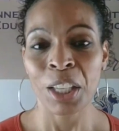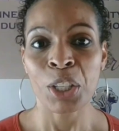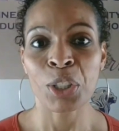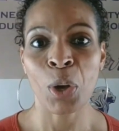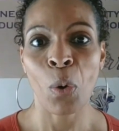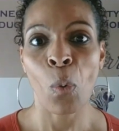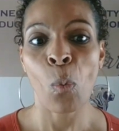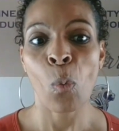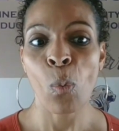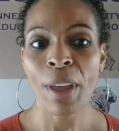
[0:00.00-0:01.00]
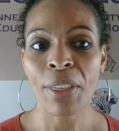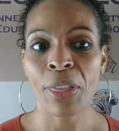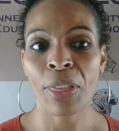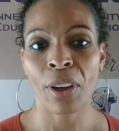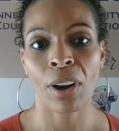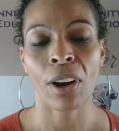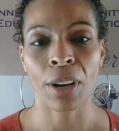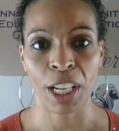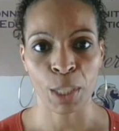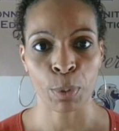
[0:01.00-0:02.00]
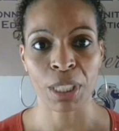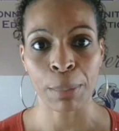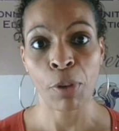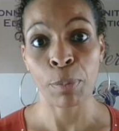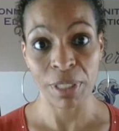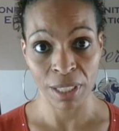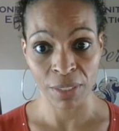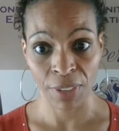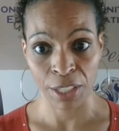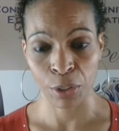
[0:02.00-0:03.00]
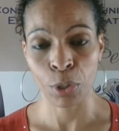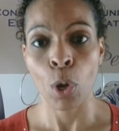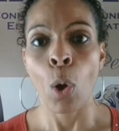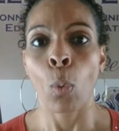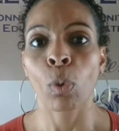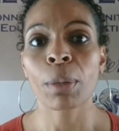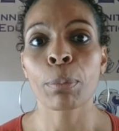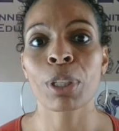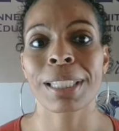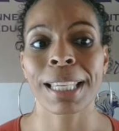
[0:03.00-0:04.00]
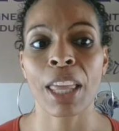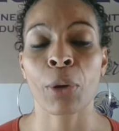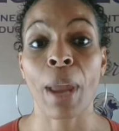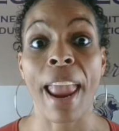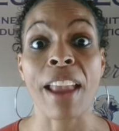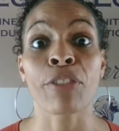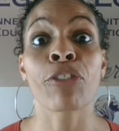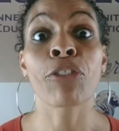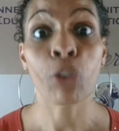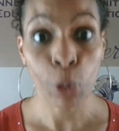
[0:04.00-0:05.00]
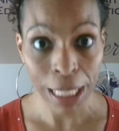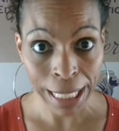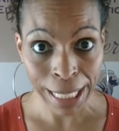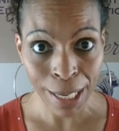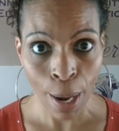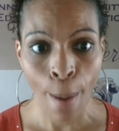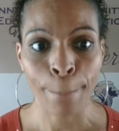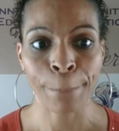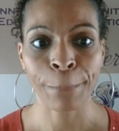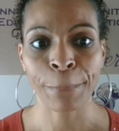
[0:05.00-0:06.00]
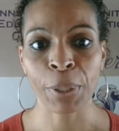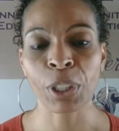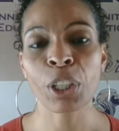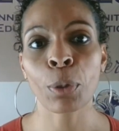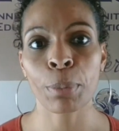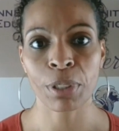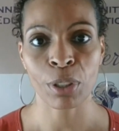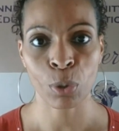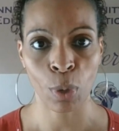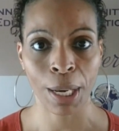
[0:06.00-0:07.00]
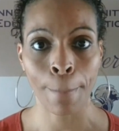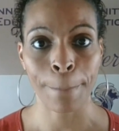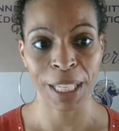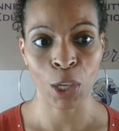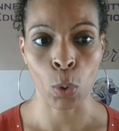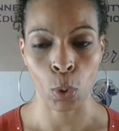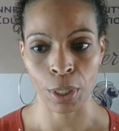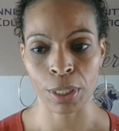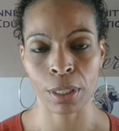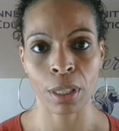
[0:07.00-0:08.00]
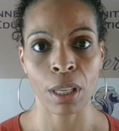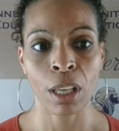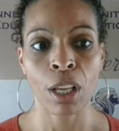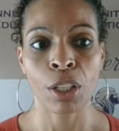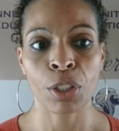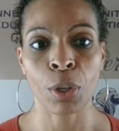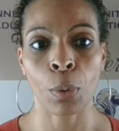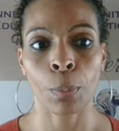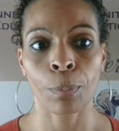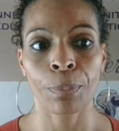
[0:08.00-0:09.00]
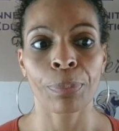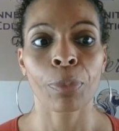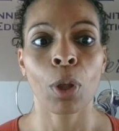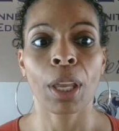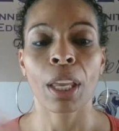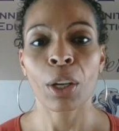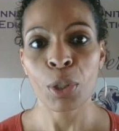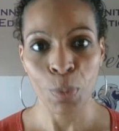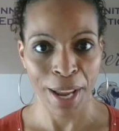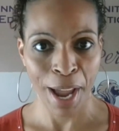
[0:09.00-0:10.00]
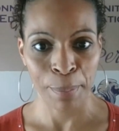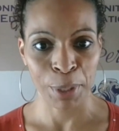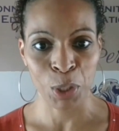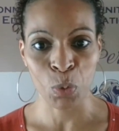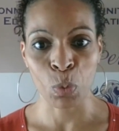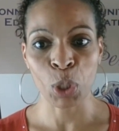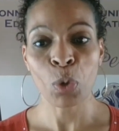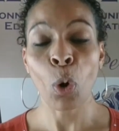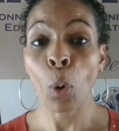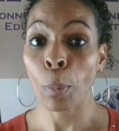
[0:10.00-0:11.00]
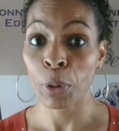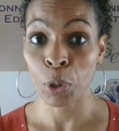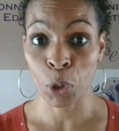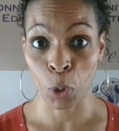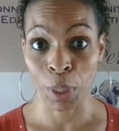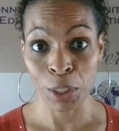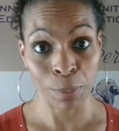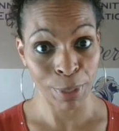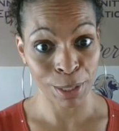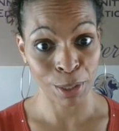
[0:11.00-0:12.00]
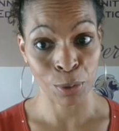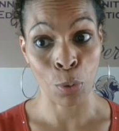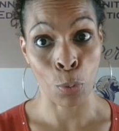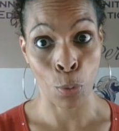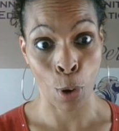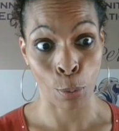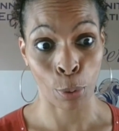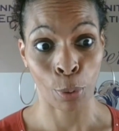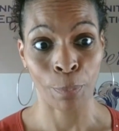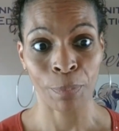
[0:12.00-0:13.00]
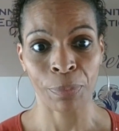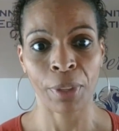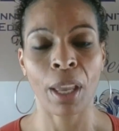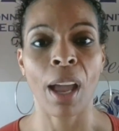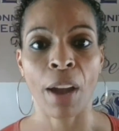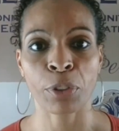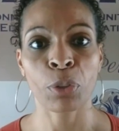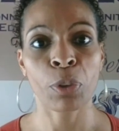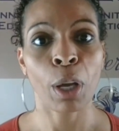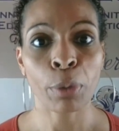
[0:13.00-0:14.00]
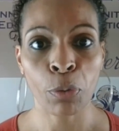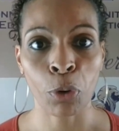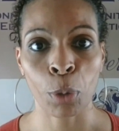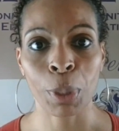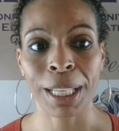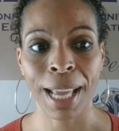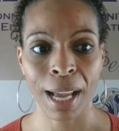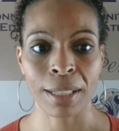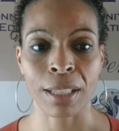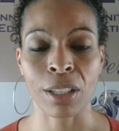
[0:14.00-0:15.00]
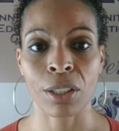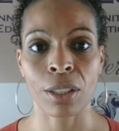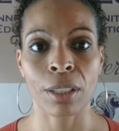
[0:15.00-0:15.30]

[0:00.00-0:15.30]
So with our expert team of business advisors, we put together a free Building Your Business Credit mini course. So here's what happens when you open the doorway to business growth. After you fill out the form, you get access